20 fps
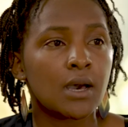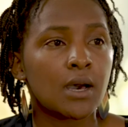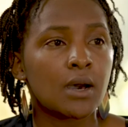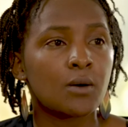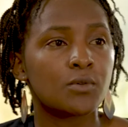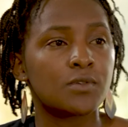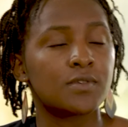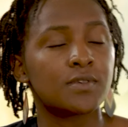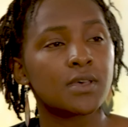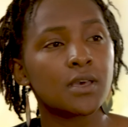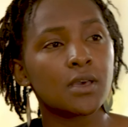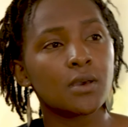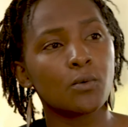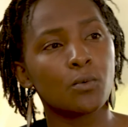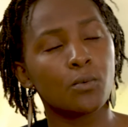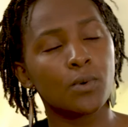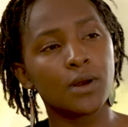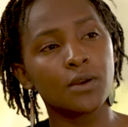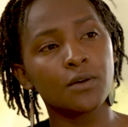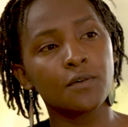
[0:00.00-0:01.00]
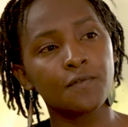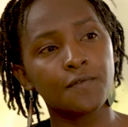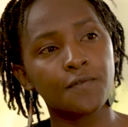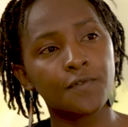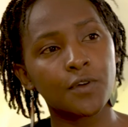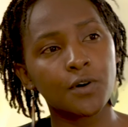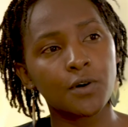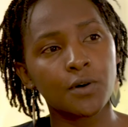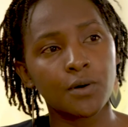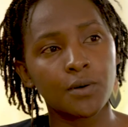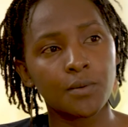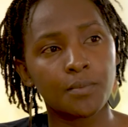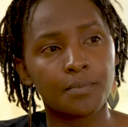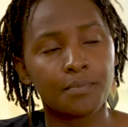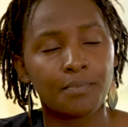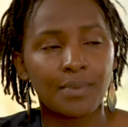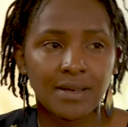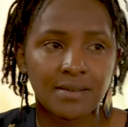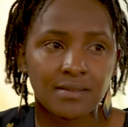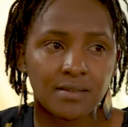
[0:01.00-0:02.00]
I would say one of the
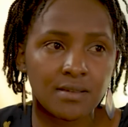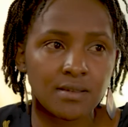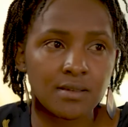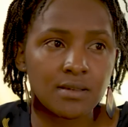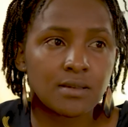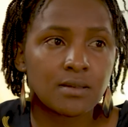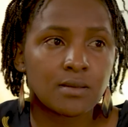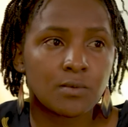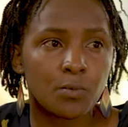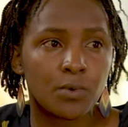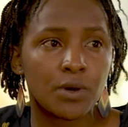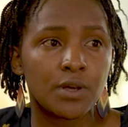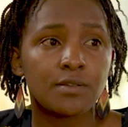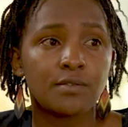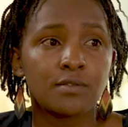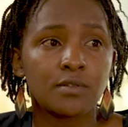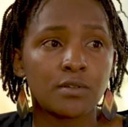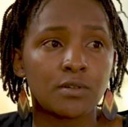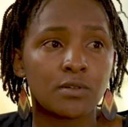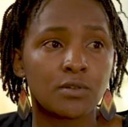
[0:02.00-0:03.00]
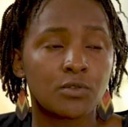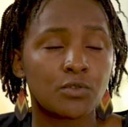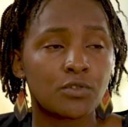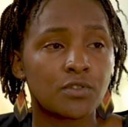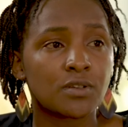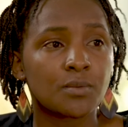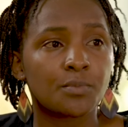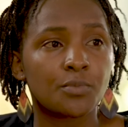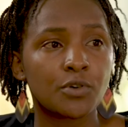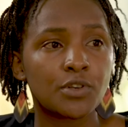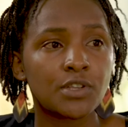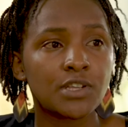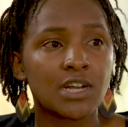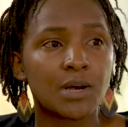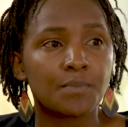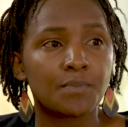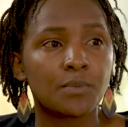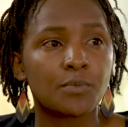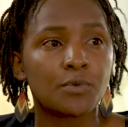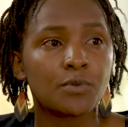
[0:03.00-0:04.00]
best ways to support
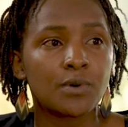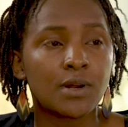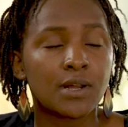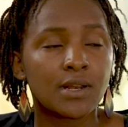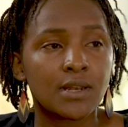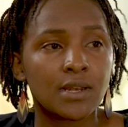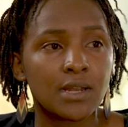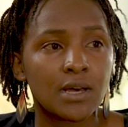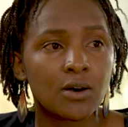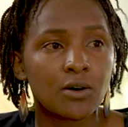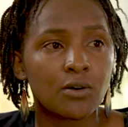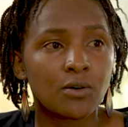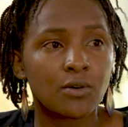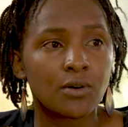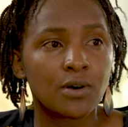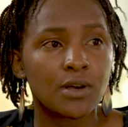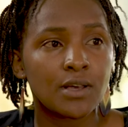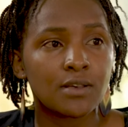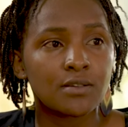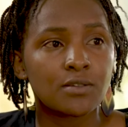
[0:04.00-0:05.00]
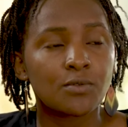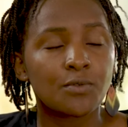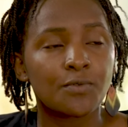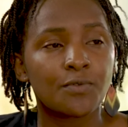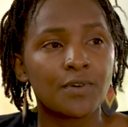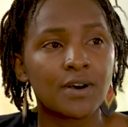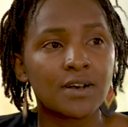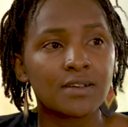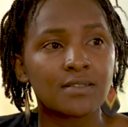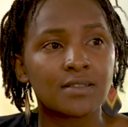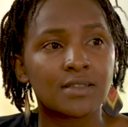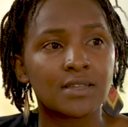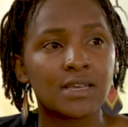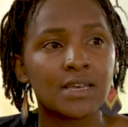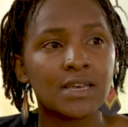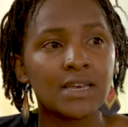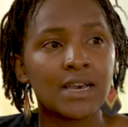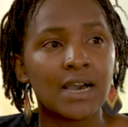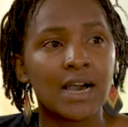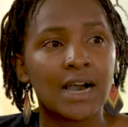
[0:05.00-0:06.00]
young people right now is to first
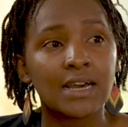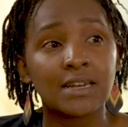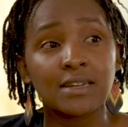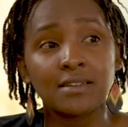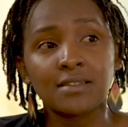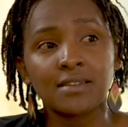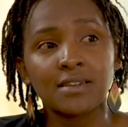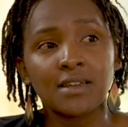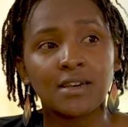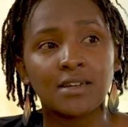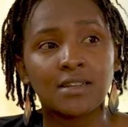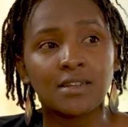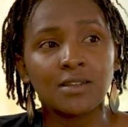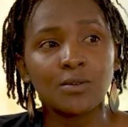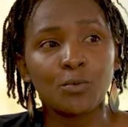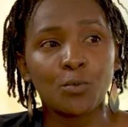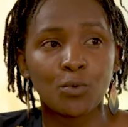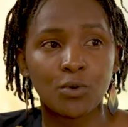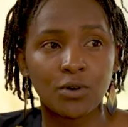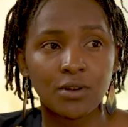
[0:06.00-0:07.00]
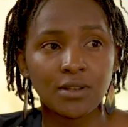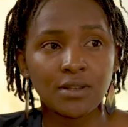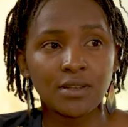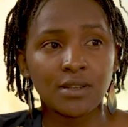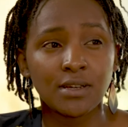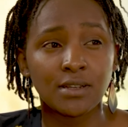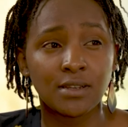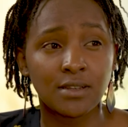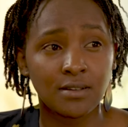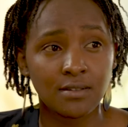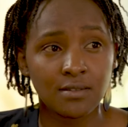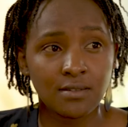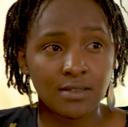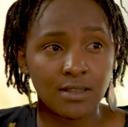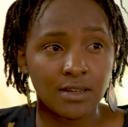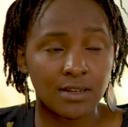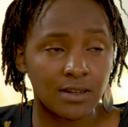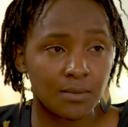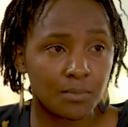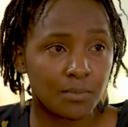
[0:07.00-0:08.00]
understand what it is
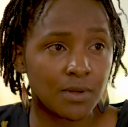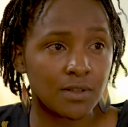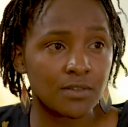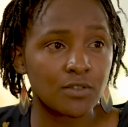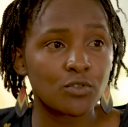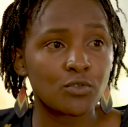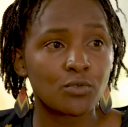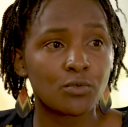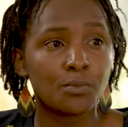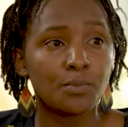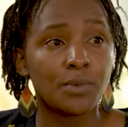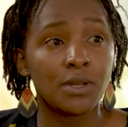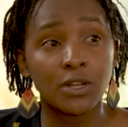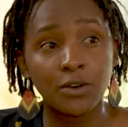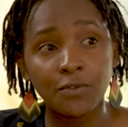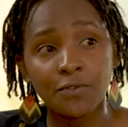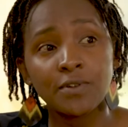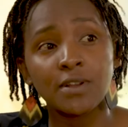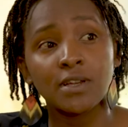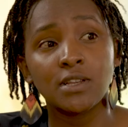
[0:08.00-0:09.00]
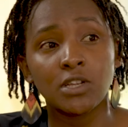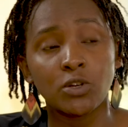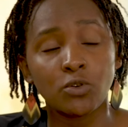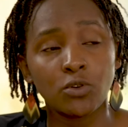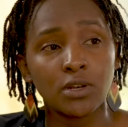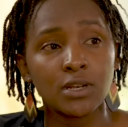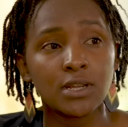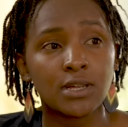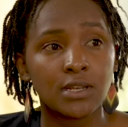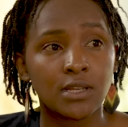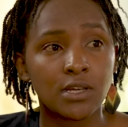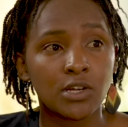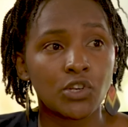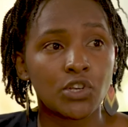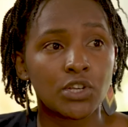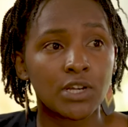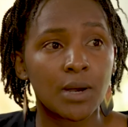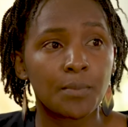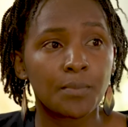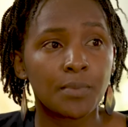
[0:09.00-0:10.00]
that it means to meaningfully and genuinely
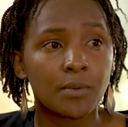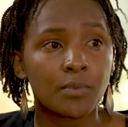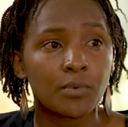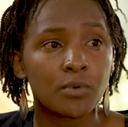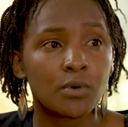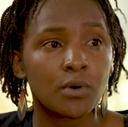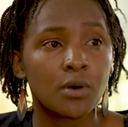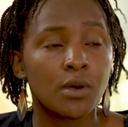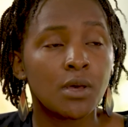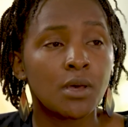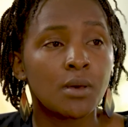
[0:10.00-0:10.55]
engage young people.